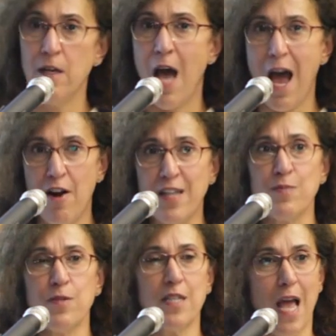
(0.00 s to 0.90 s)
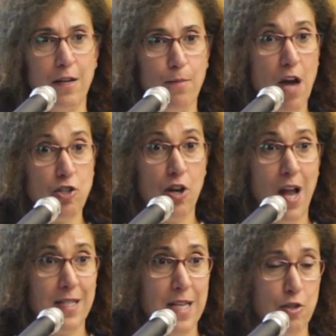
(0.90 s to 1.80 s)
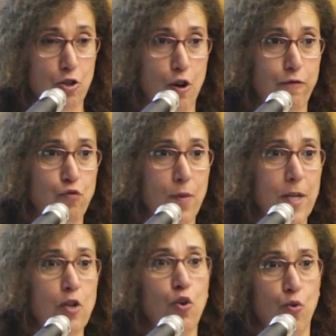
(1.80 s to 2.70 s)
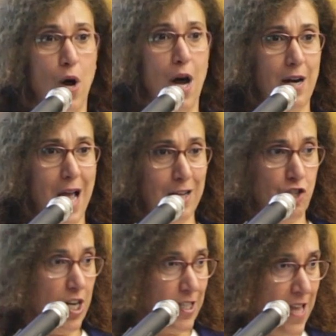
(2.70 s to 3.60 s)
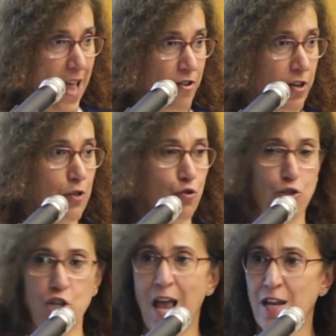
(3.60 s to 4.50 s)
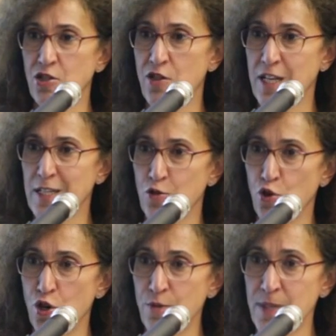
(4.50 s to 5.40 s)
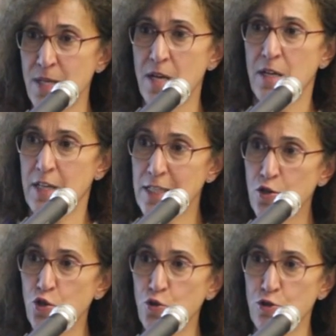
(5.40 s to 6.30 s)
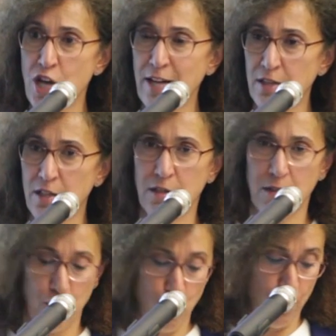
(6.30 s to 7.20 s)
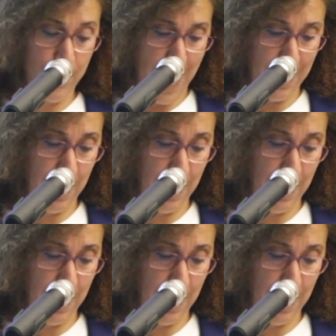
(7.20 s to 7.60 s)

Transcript: harassment and marginalization of women who are actually daring to challenge these norms, these new gender norms and